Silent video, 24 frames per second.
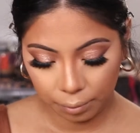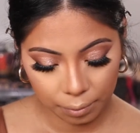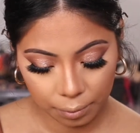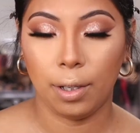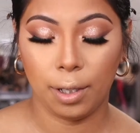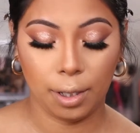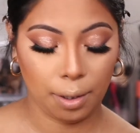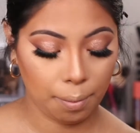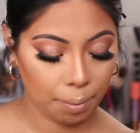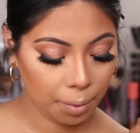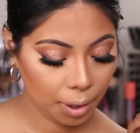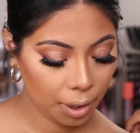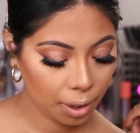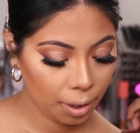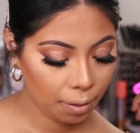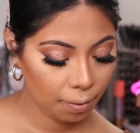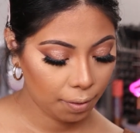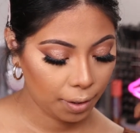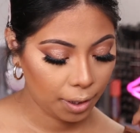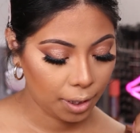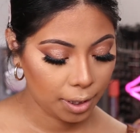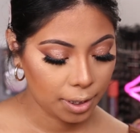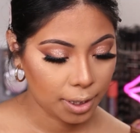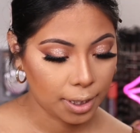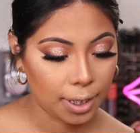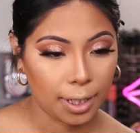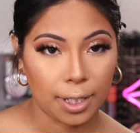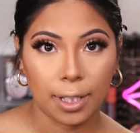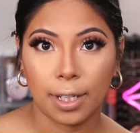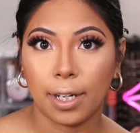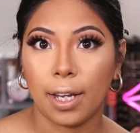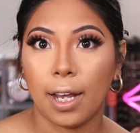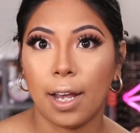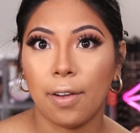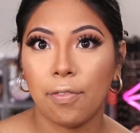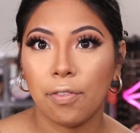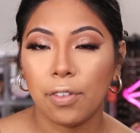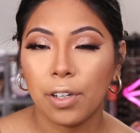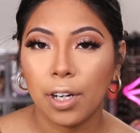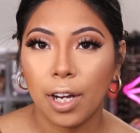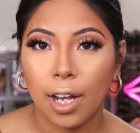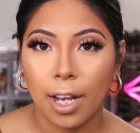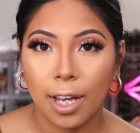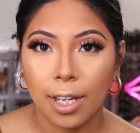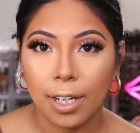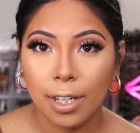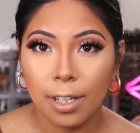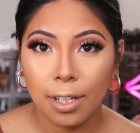Alright, I'm going to give that a second. I
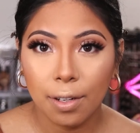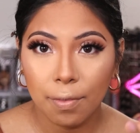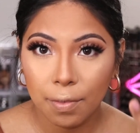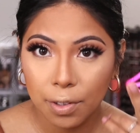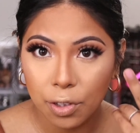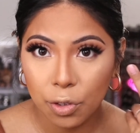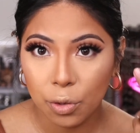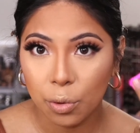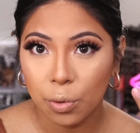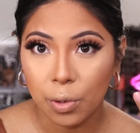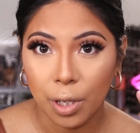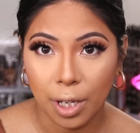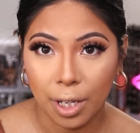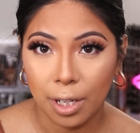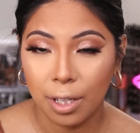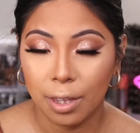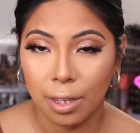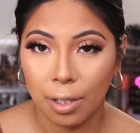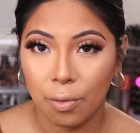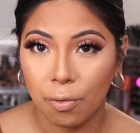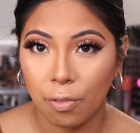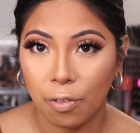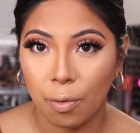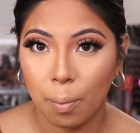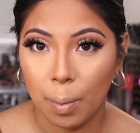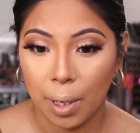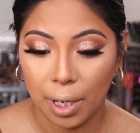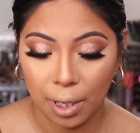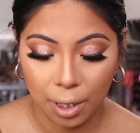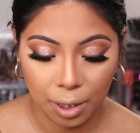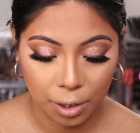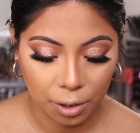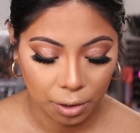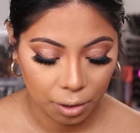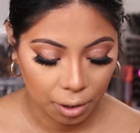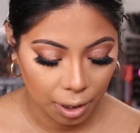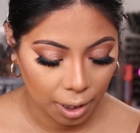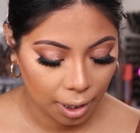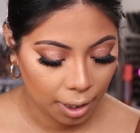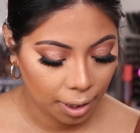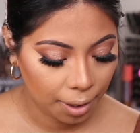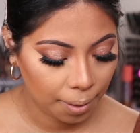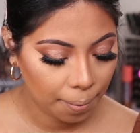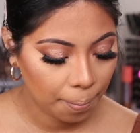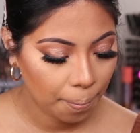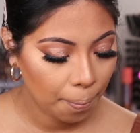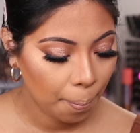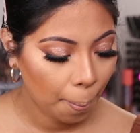forgot, I didn't even do anything for my under
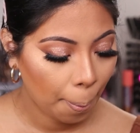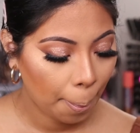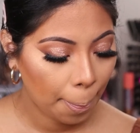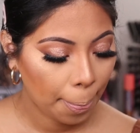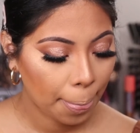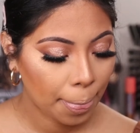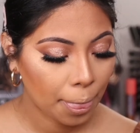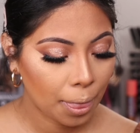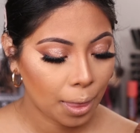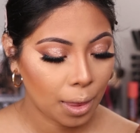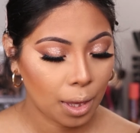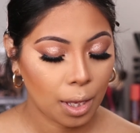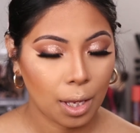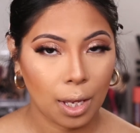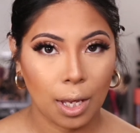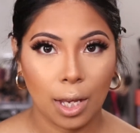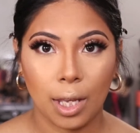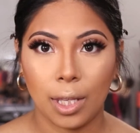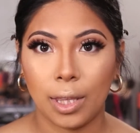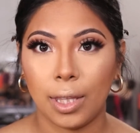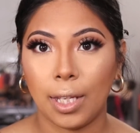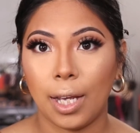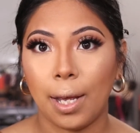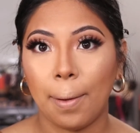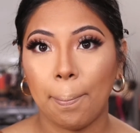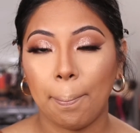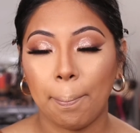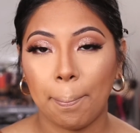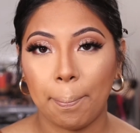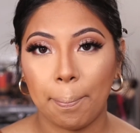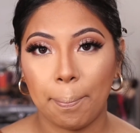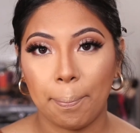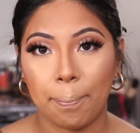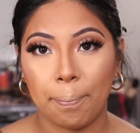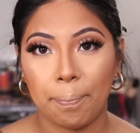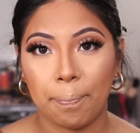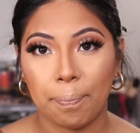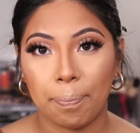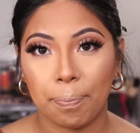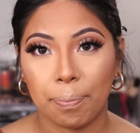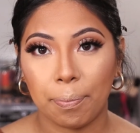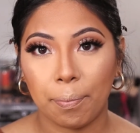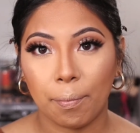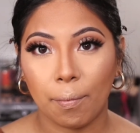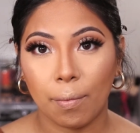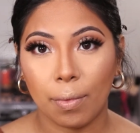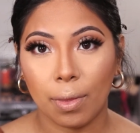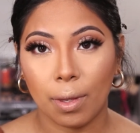eye. That
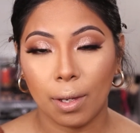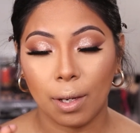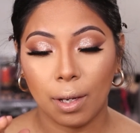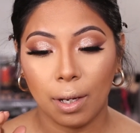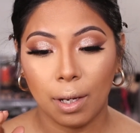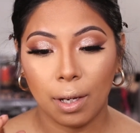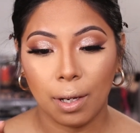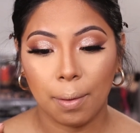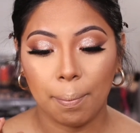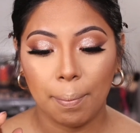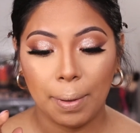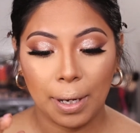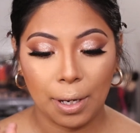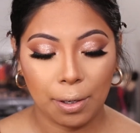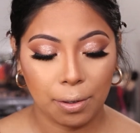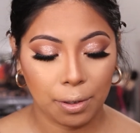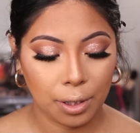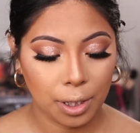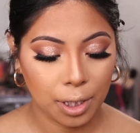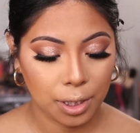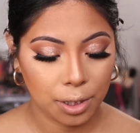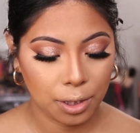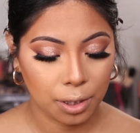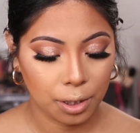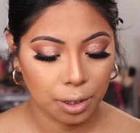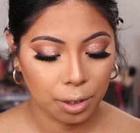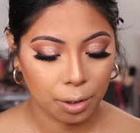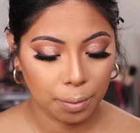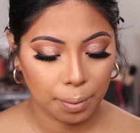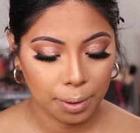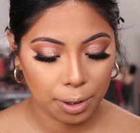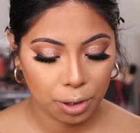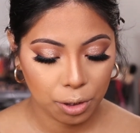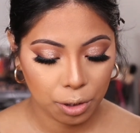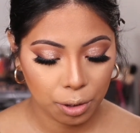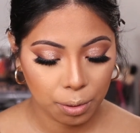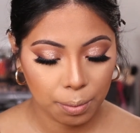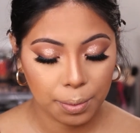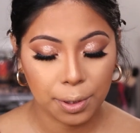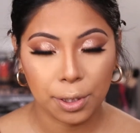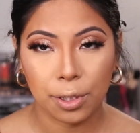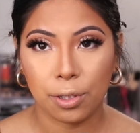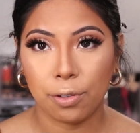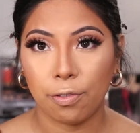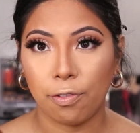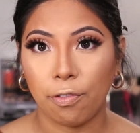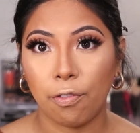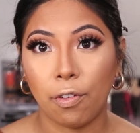powder has a little bit too
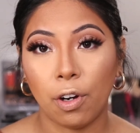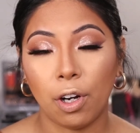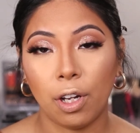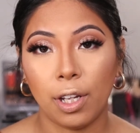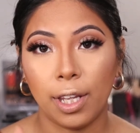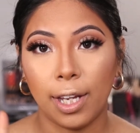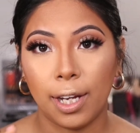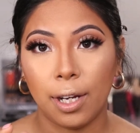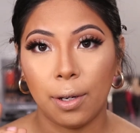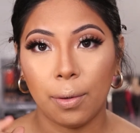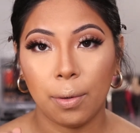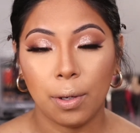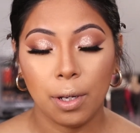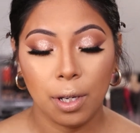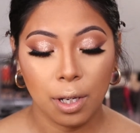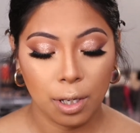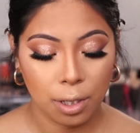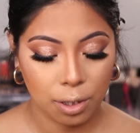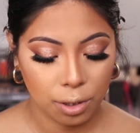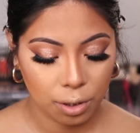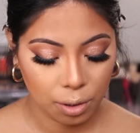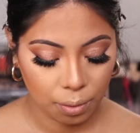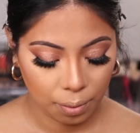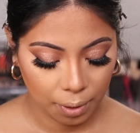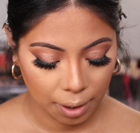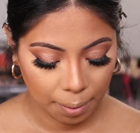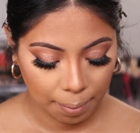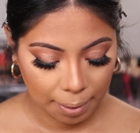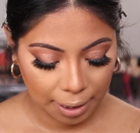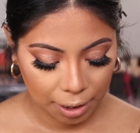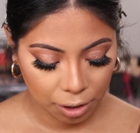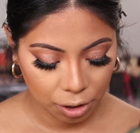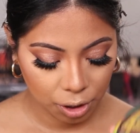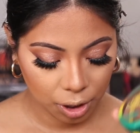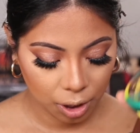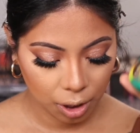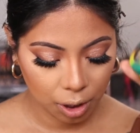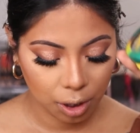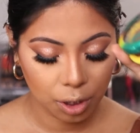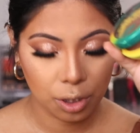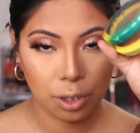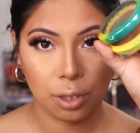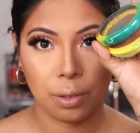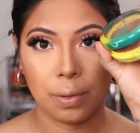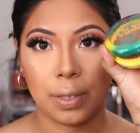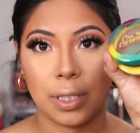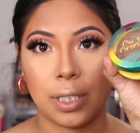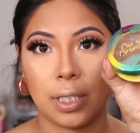much fallout. So what I'm actually going
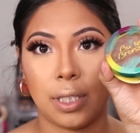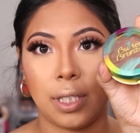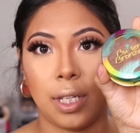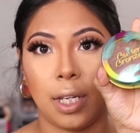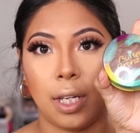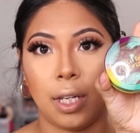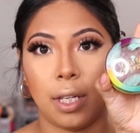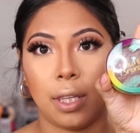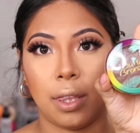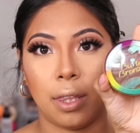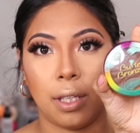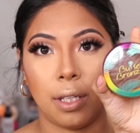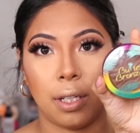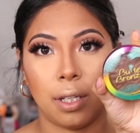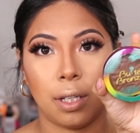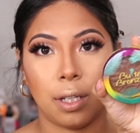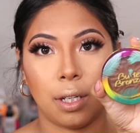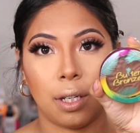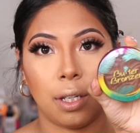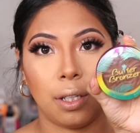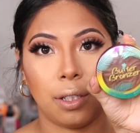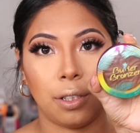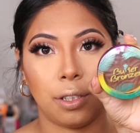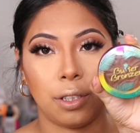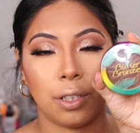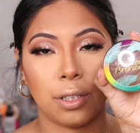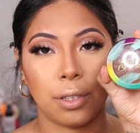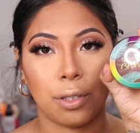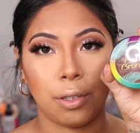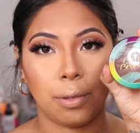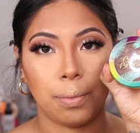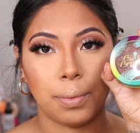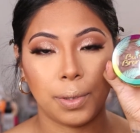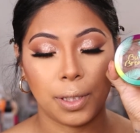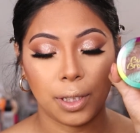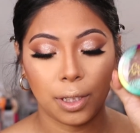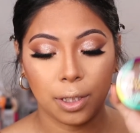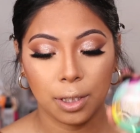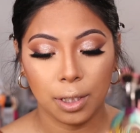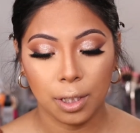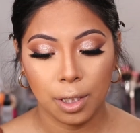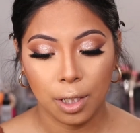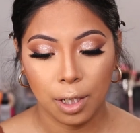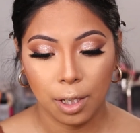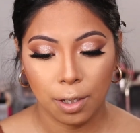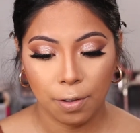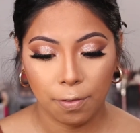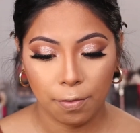to do is take the color Sculpted
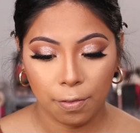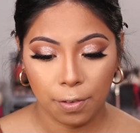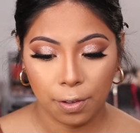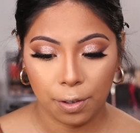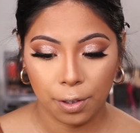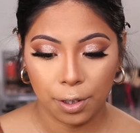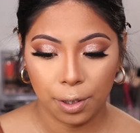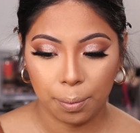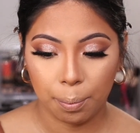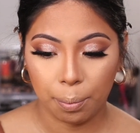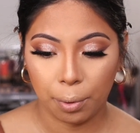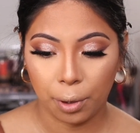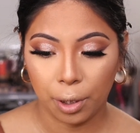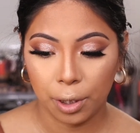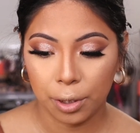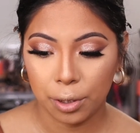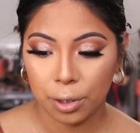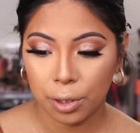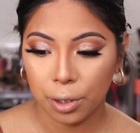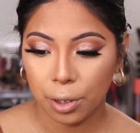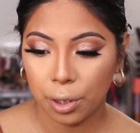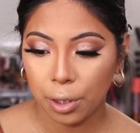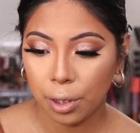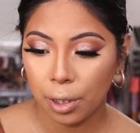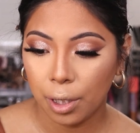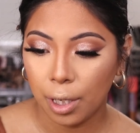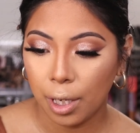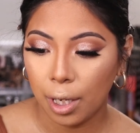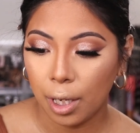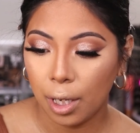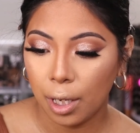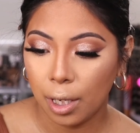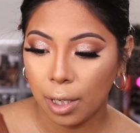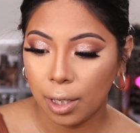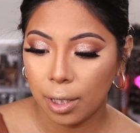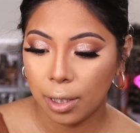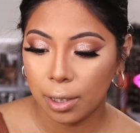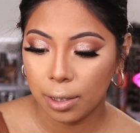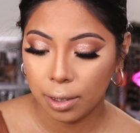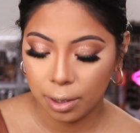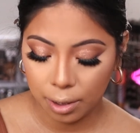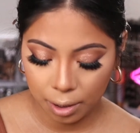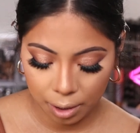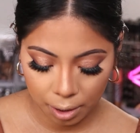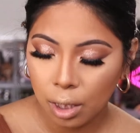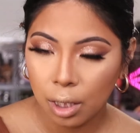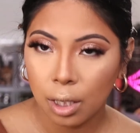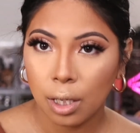for the bronzer,
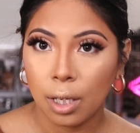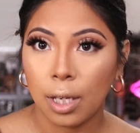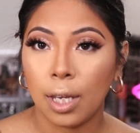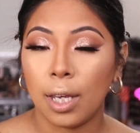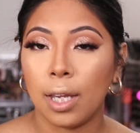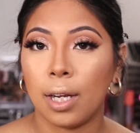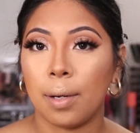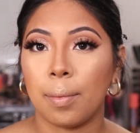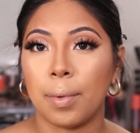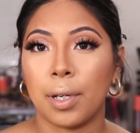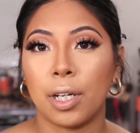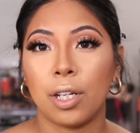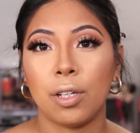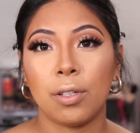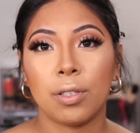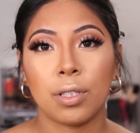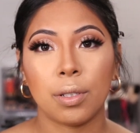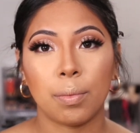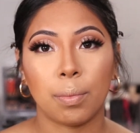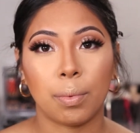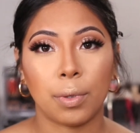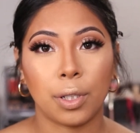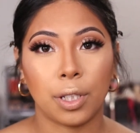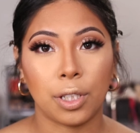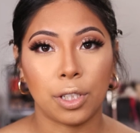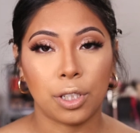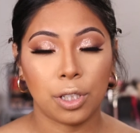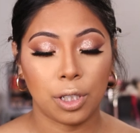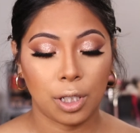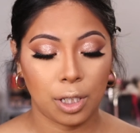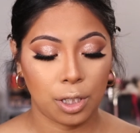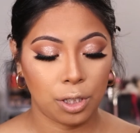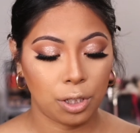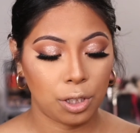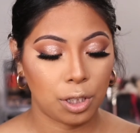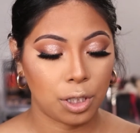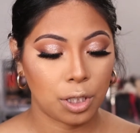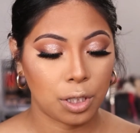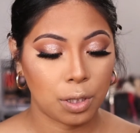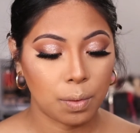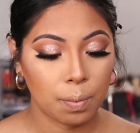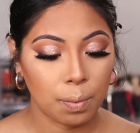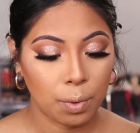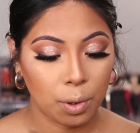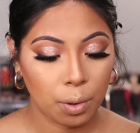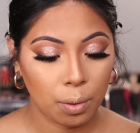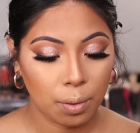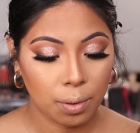and I'm going to use a brush and just
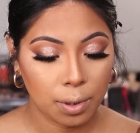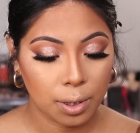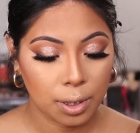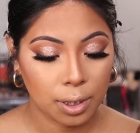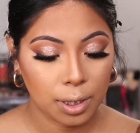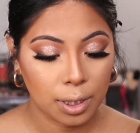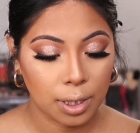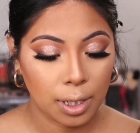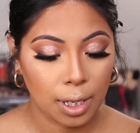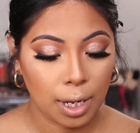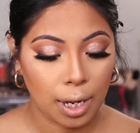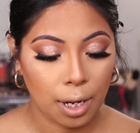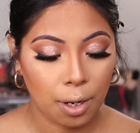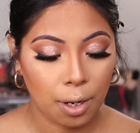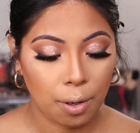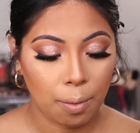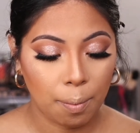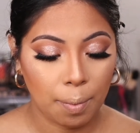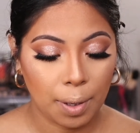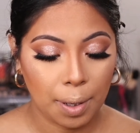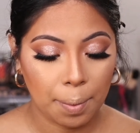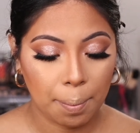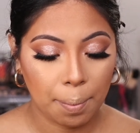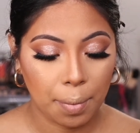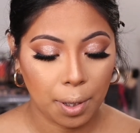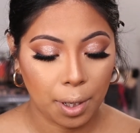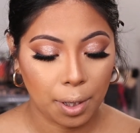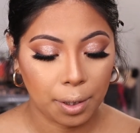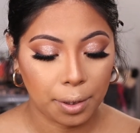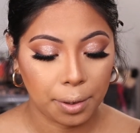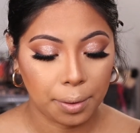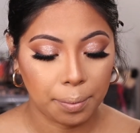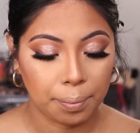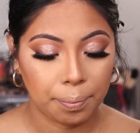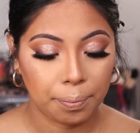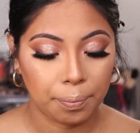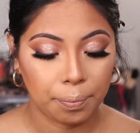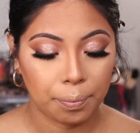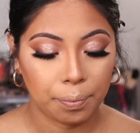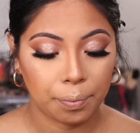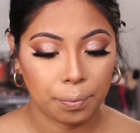smoke out my bottom